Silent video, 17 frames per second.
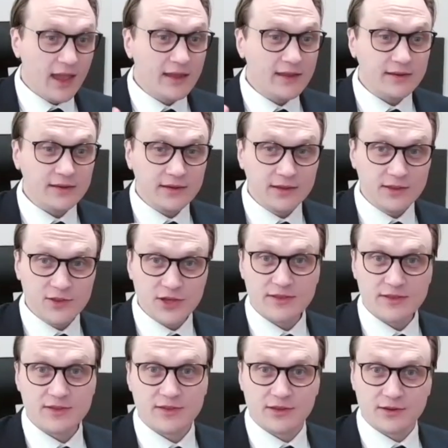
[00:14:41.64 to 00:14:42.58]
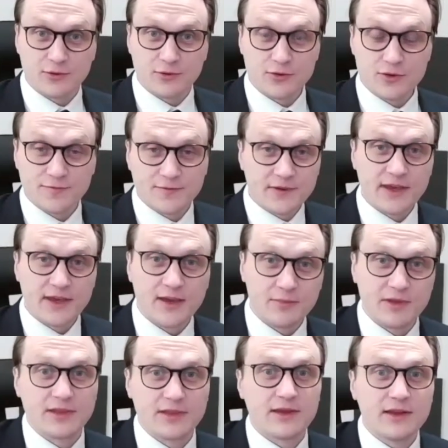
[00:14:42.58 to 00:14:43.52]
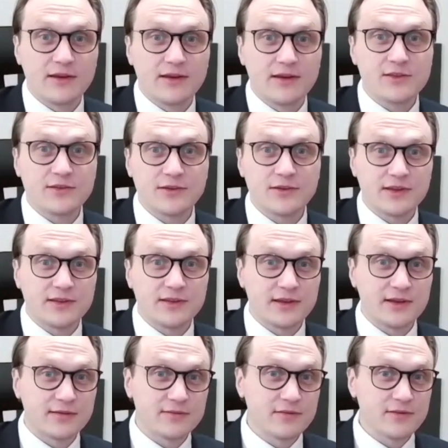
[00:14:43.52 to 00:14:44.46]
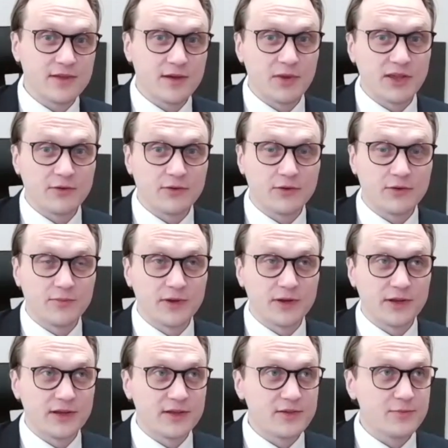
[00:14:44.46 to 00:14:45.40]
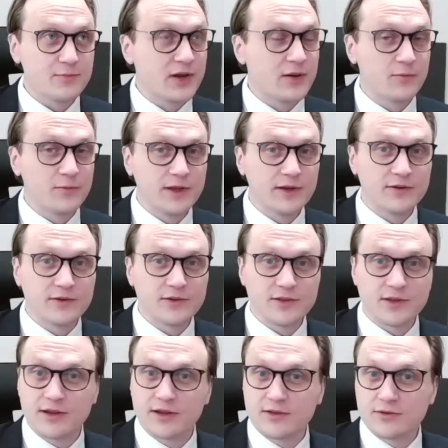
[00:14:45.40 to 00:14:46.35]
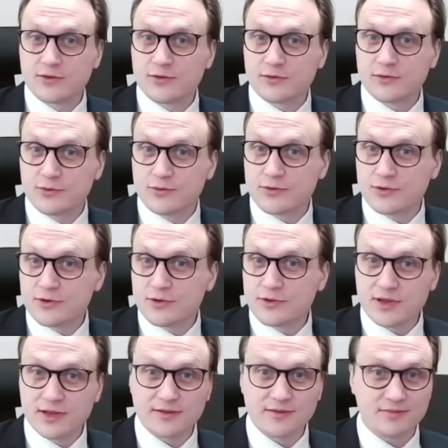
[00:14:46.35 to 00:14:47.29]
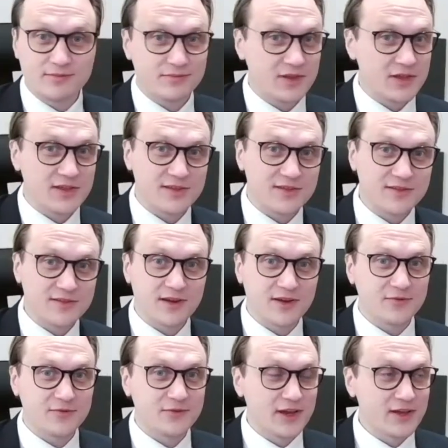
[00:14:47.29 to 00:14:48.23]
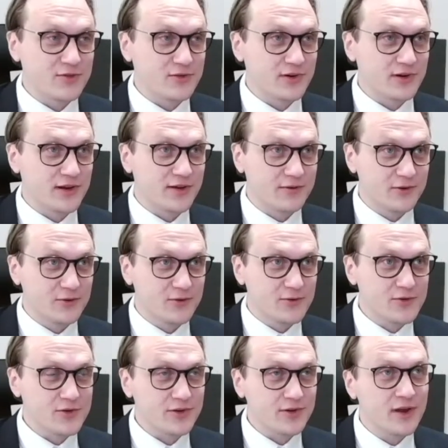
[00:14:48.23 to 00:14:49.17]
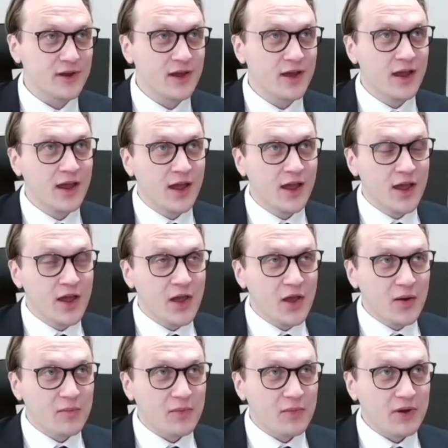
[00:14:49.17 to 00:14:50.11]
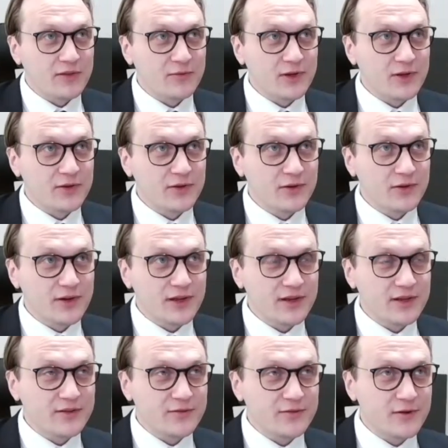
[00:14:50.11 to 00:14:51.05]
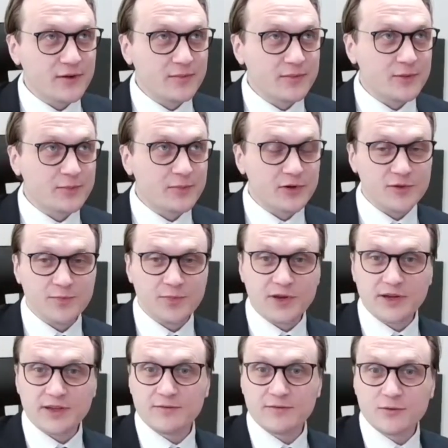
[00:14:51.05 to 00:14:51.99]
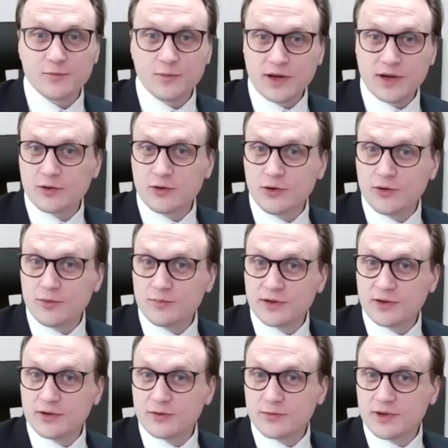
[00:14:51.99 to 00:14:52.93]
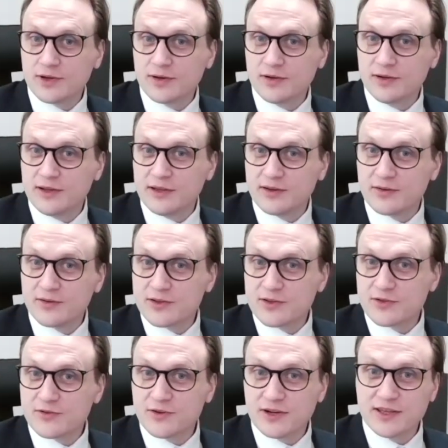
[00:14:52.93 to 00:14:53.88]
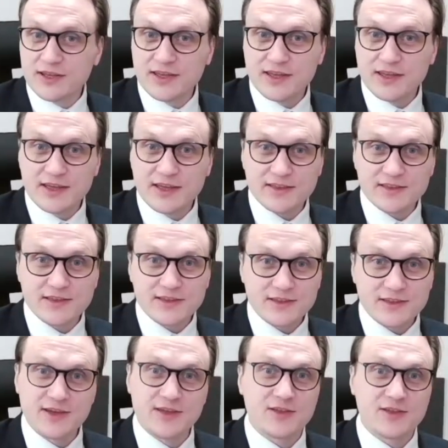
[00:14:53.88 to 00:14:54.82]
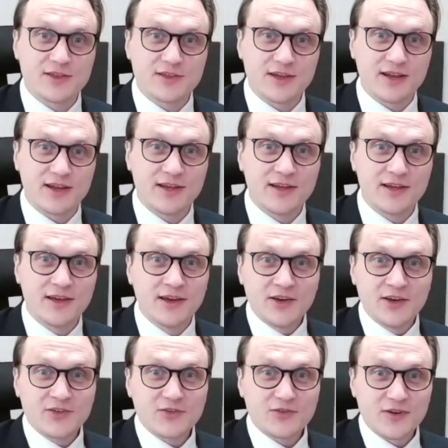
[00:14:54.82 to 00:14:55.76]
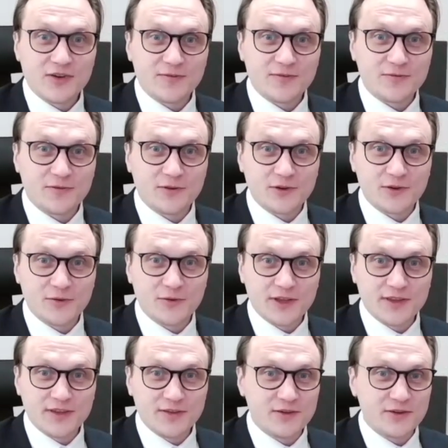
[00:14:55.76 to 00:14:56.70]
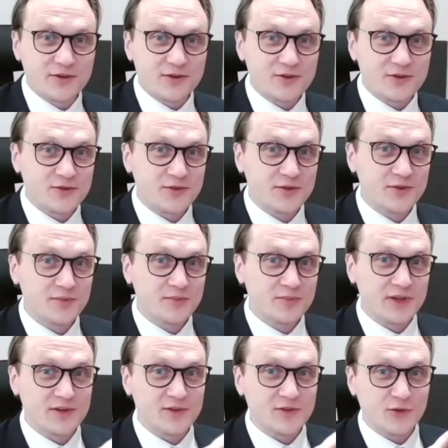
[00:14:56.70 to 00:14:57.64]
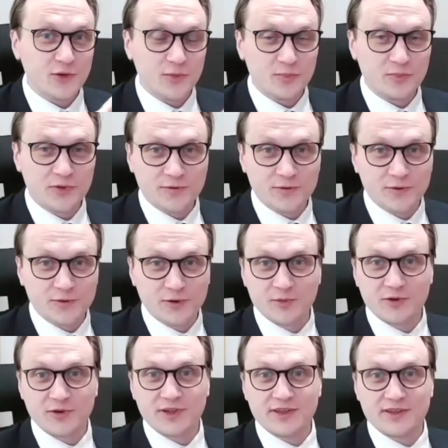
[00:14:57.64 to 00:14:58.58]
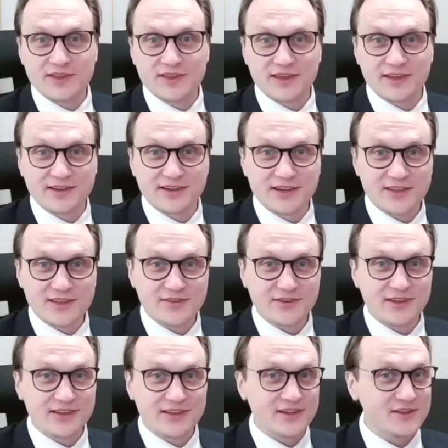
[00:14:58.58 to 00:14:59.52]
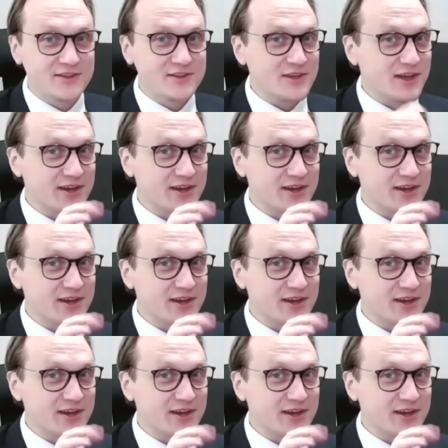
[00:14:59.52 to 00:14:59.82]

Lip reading: and it changes the rules of the game in the industry, and then some other companies become winners and others losers, and this is kind of natural evolution. But when you look at it from the perspective of one company or one leader, it's really existential. So you have, for 20 years, being the top performer in this industry, and then